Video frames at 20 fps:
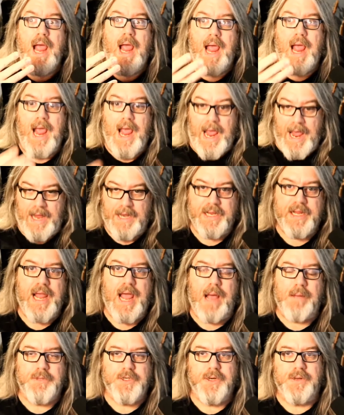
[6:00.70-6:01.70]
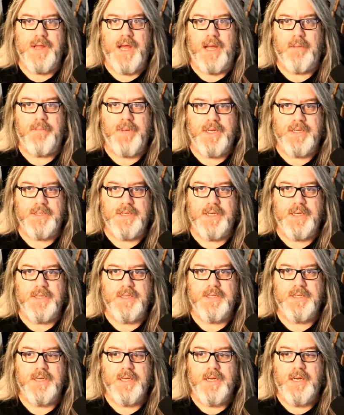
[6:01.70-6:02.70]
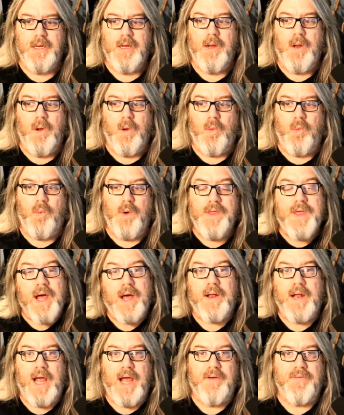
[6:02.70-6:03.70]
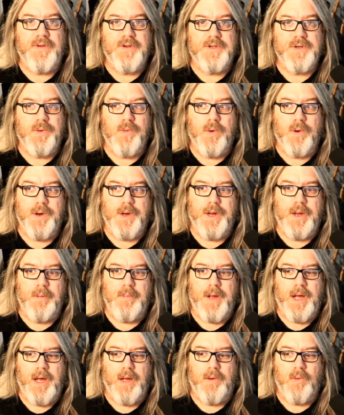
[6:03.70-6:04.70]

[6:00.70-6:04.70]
and capture that business without having to worry about